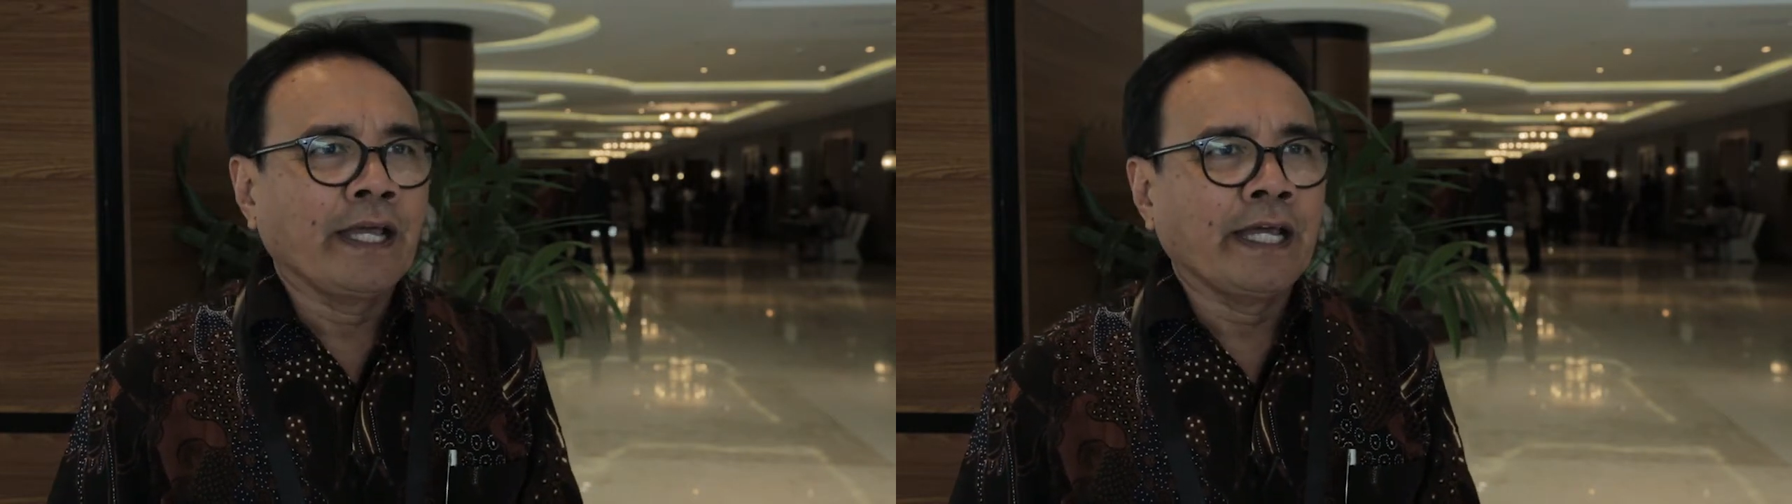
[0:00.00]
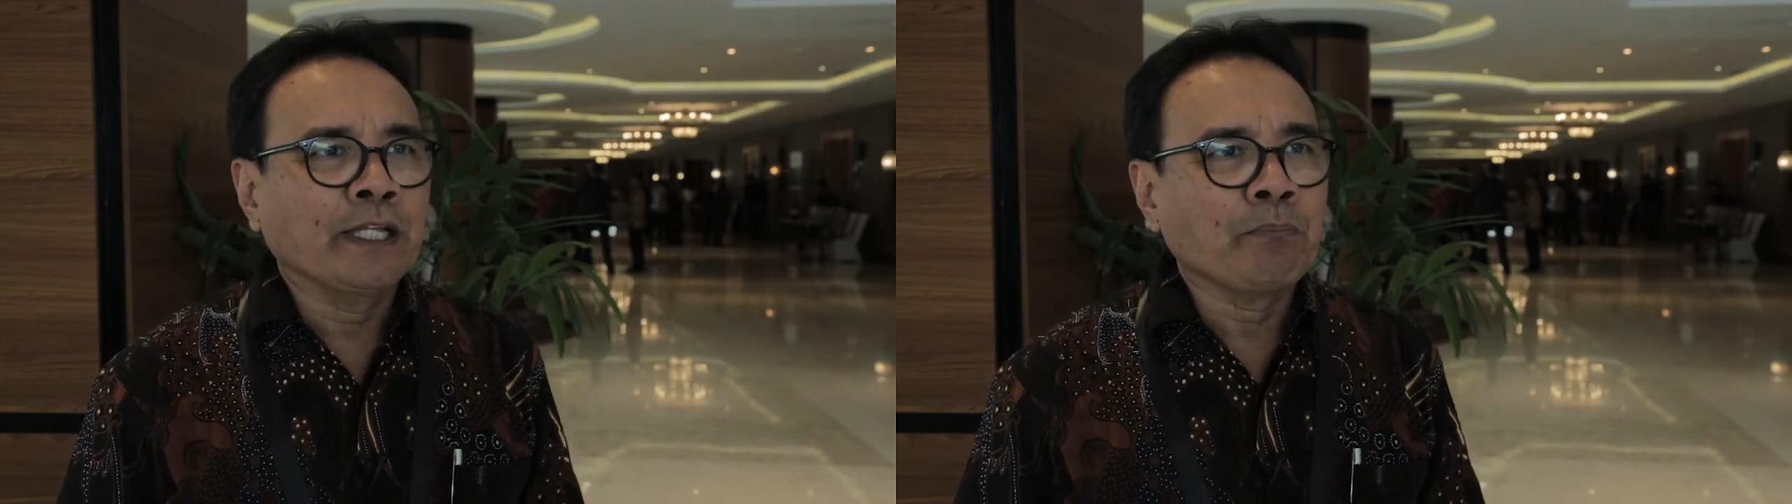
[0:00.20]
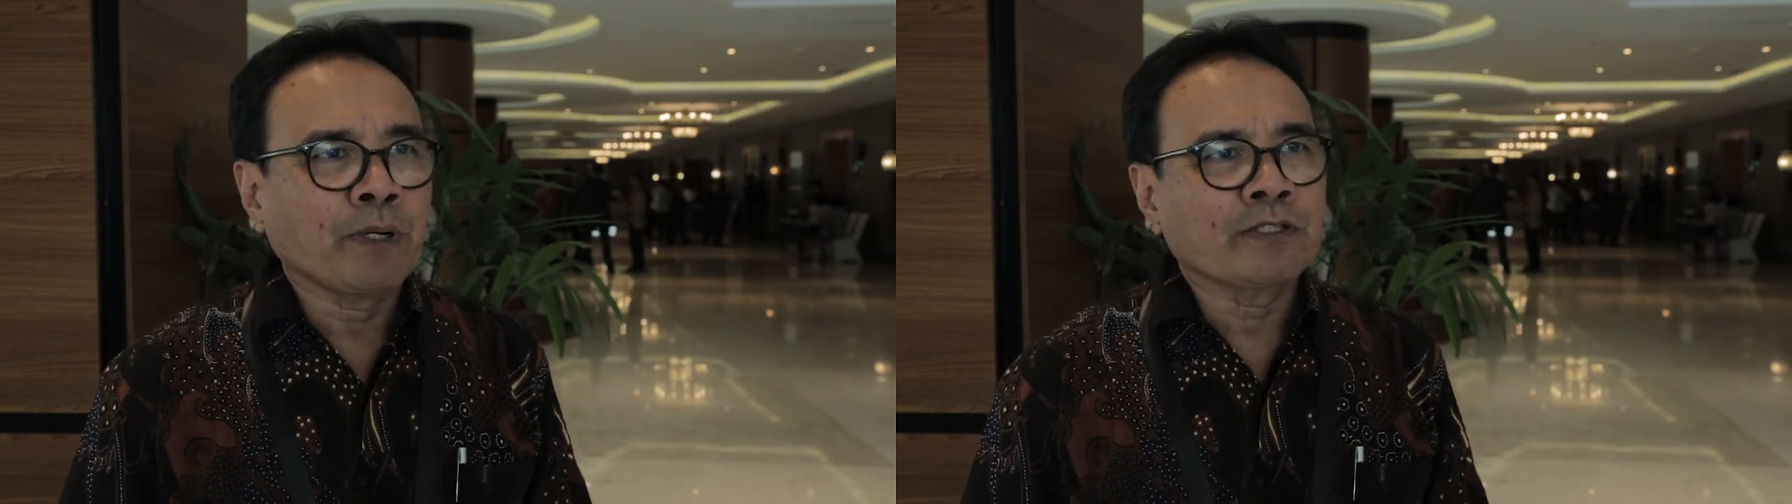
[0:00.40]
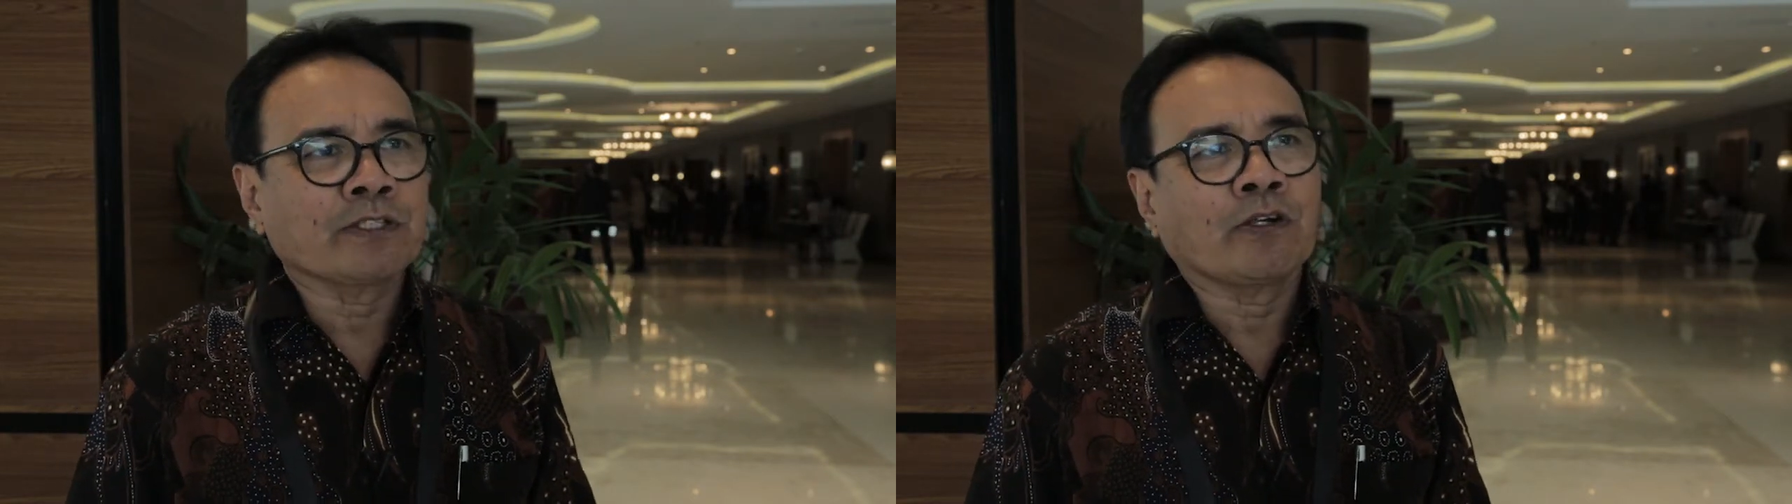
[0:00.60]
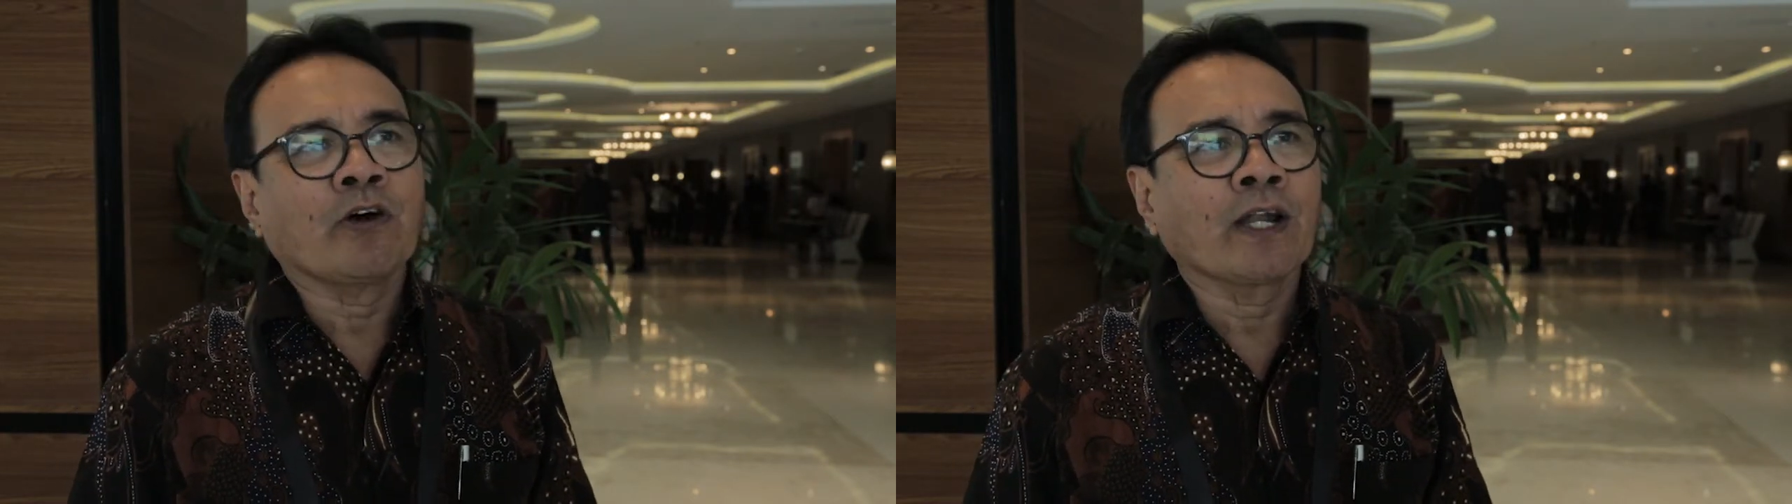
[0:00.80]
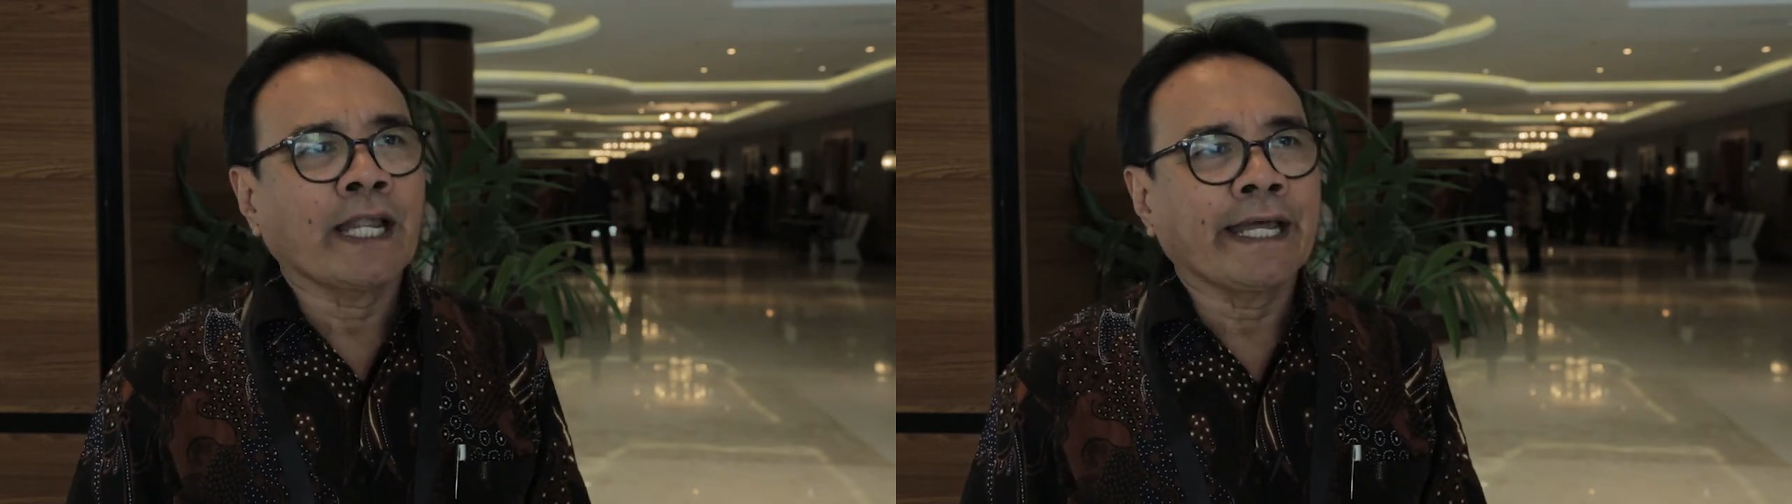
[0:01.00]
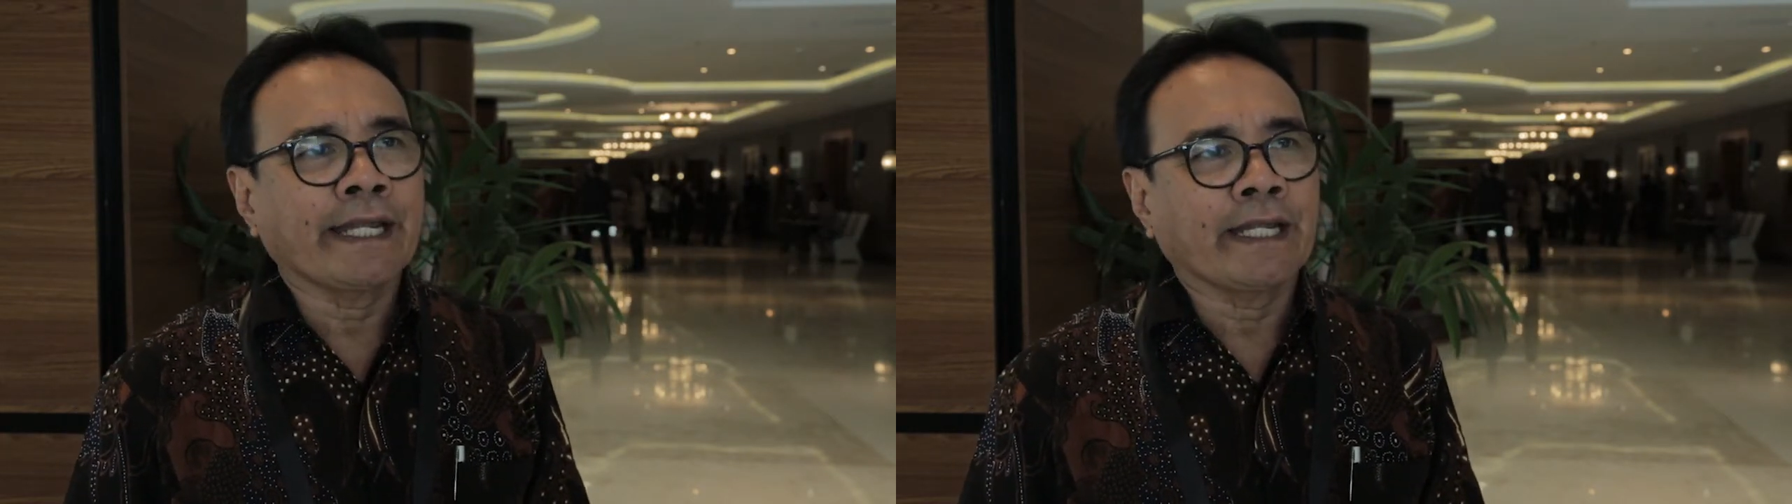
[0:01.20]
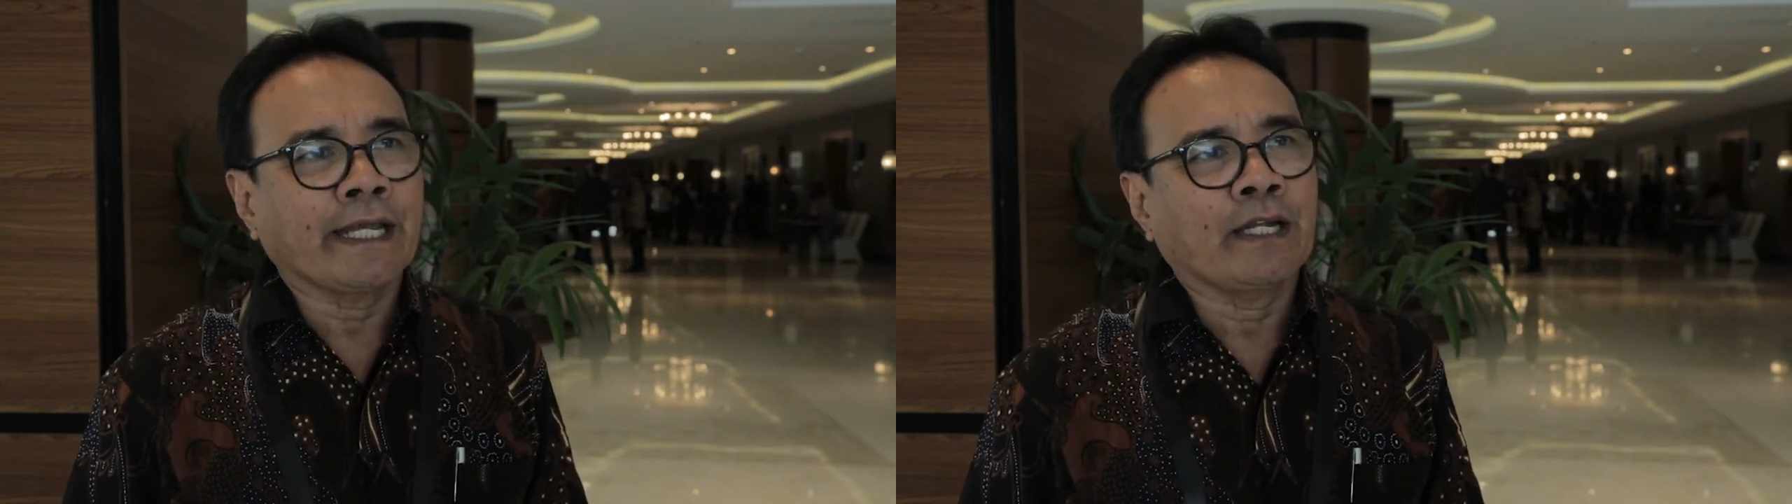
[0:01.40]
and the pressure on
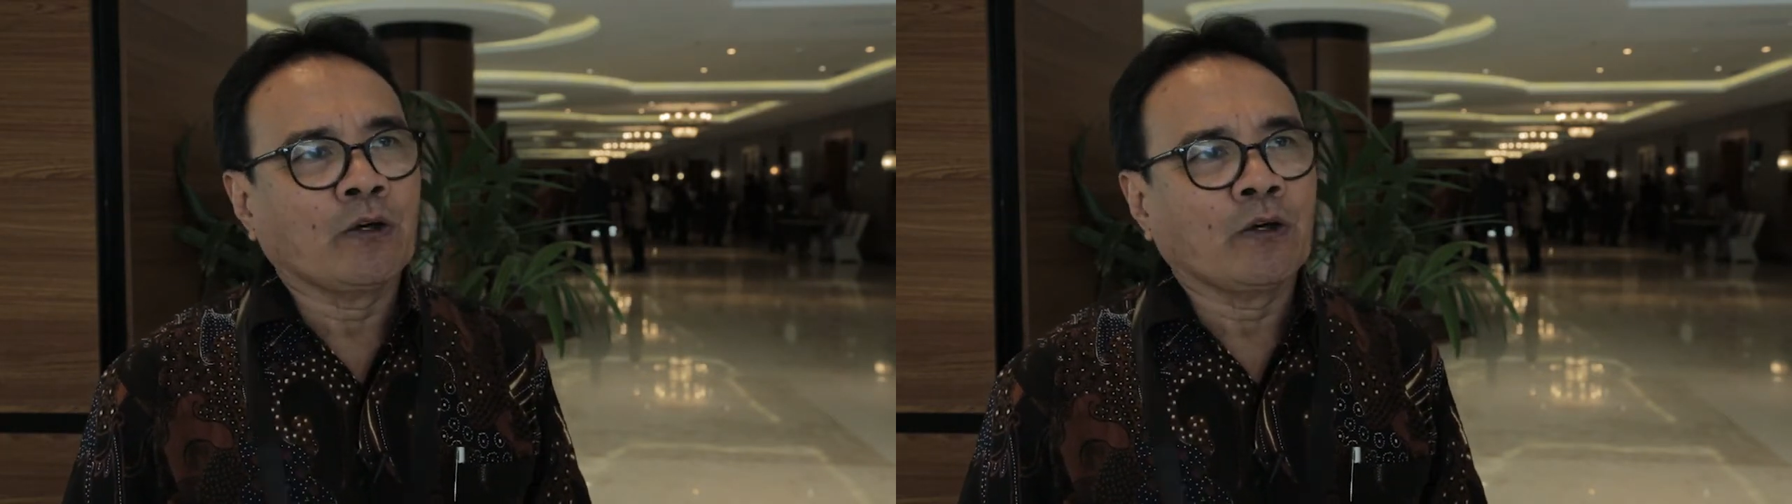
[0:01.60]
land and